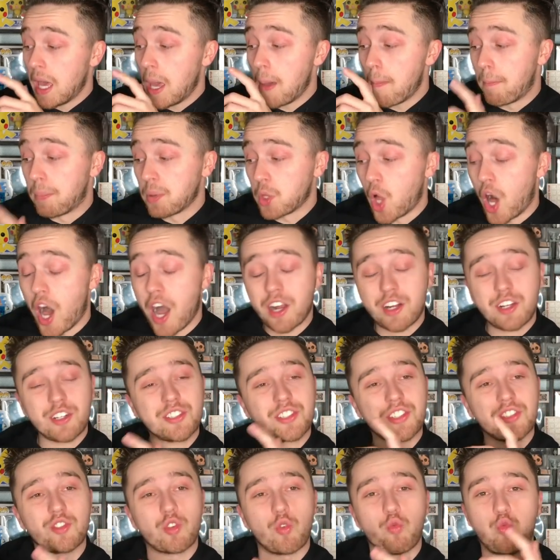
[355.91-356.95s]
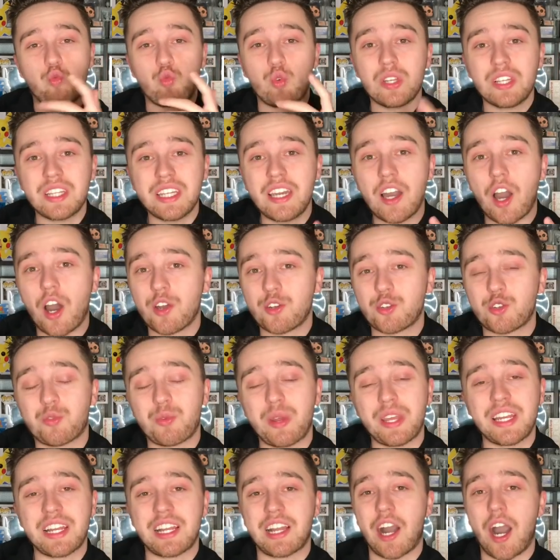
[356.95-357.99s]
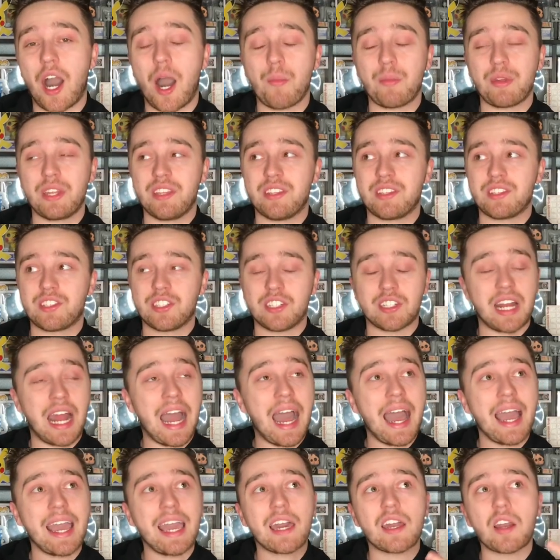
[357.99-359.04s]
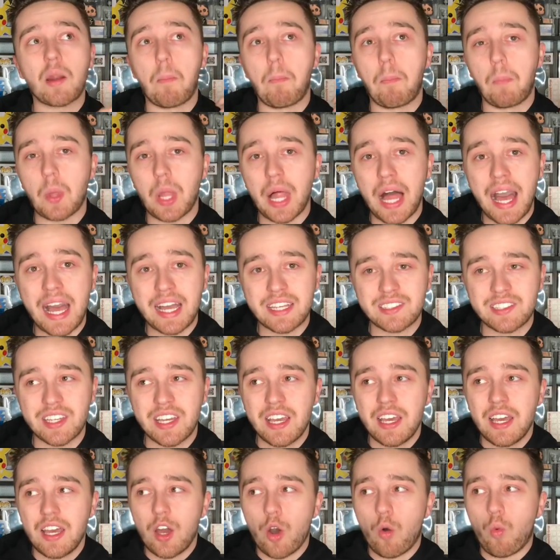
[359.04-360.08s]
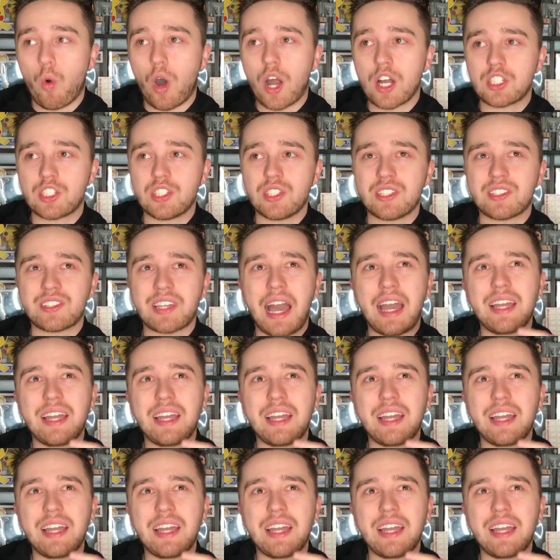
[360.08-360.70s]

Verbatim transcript: And Blockers is a really underrated comedy this year. I had a blast watching this.